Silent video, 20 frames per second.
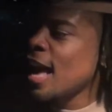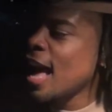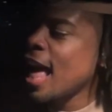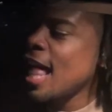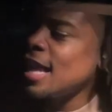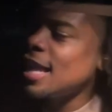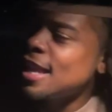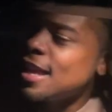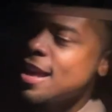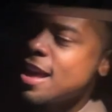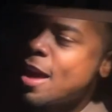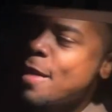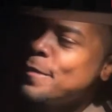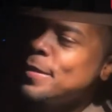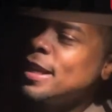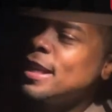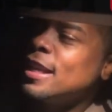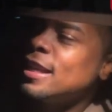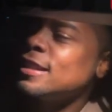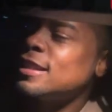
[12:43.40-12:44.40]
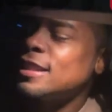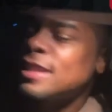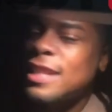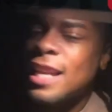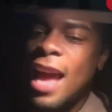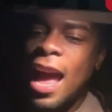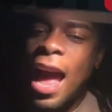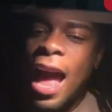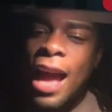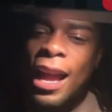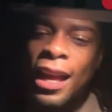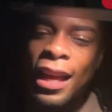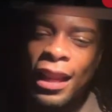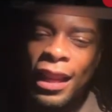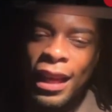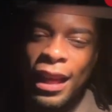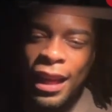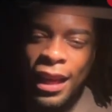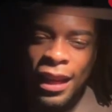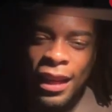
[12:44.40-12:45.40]
I love me a little
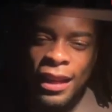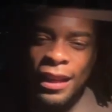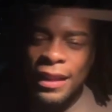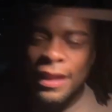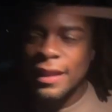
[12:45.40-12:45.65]
chocolate.